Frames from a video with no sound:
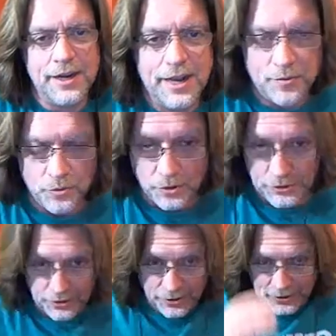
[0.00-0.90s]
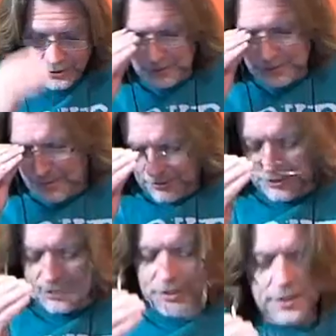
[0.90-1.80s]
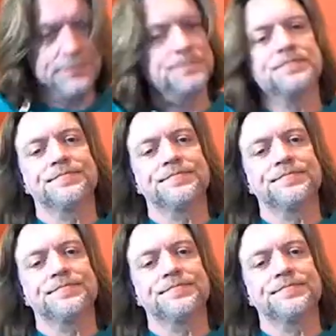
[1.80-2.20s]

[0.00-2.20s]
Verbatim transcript: to have more stores in San Francisco